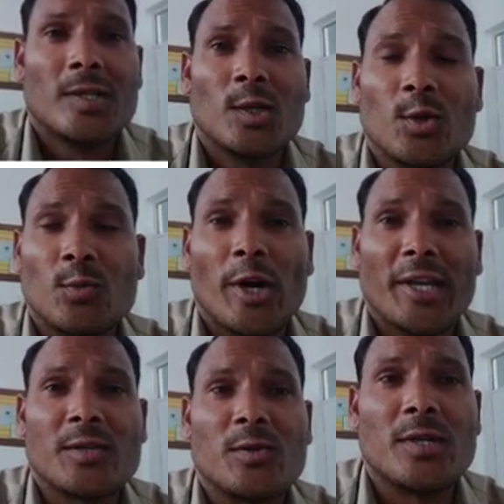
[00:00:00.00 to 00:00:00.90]
Good morning,
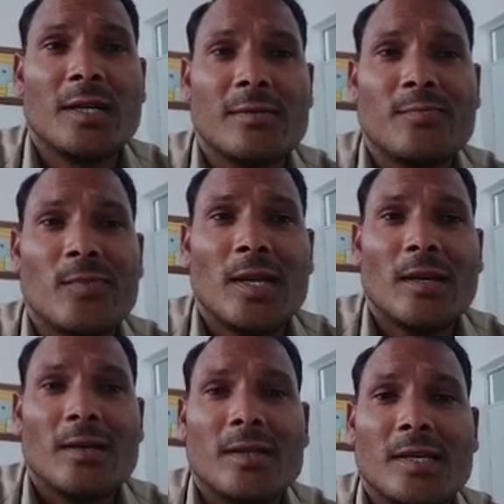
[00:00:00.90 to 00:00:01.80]

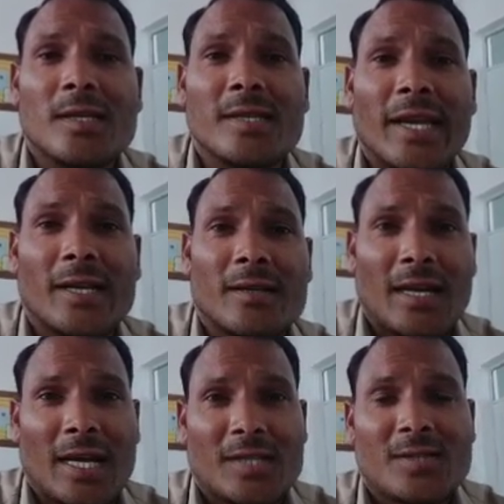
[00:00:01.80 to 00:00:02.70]
student. This is 8th
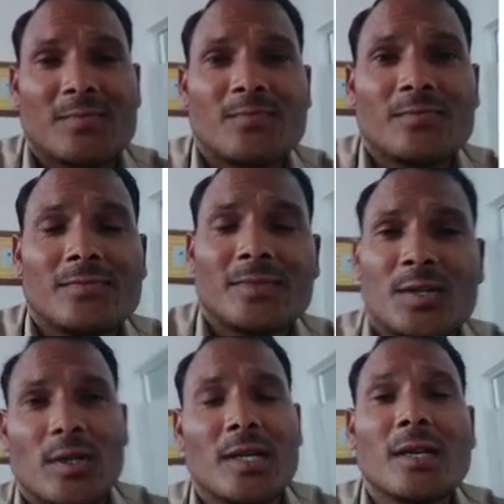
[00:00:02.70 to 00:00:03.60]
class.
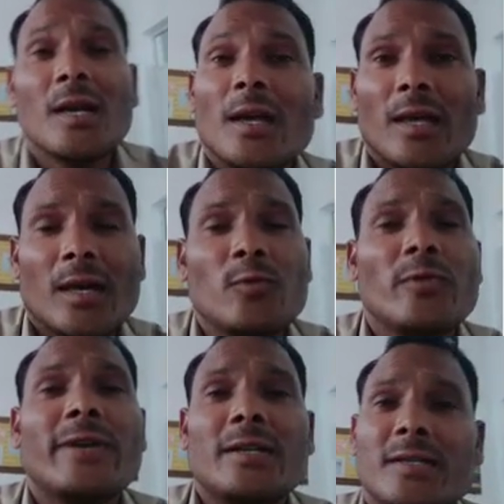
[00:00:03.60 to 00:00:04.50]
Student, here we
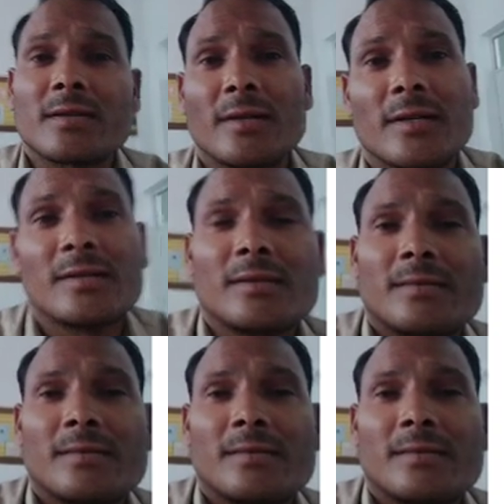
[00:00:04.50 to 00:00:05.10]
will discuss